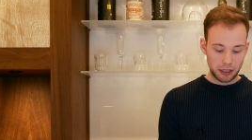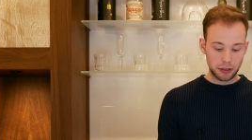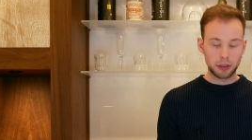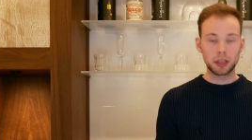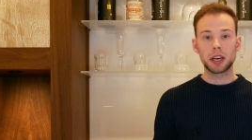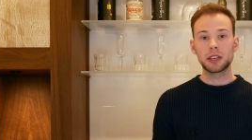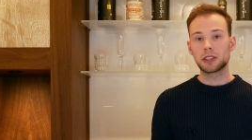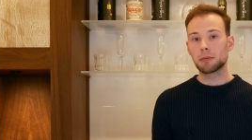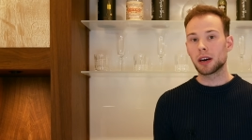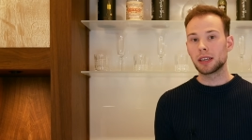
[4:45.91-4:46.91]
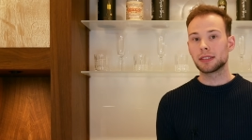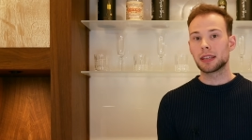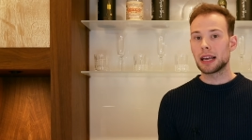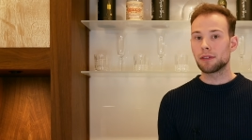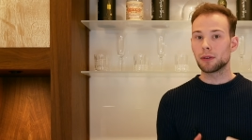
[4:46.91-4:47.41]
you can customise
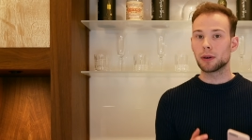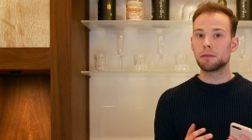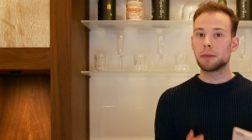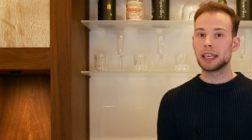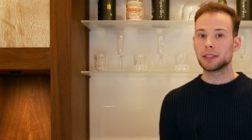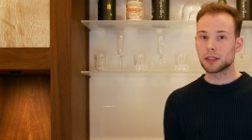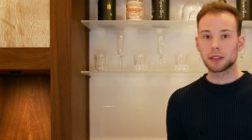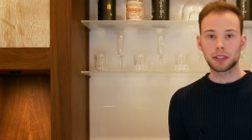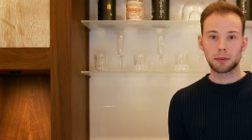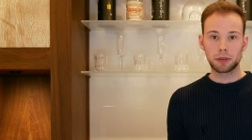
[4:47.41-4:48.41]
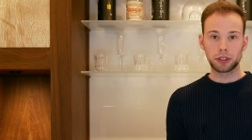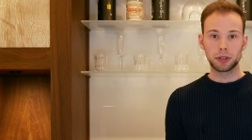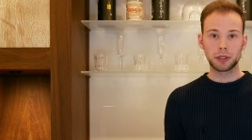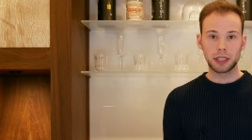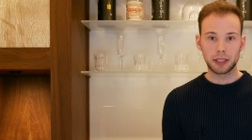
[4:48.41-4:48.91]
the level of bass that the sub
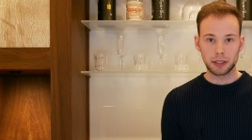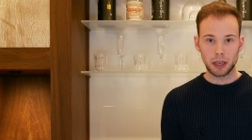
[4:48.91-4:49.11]
produces.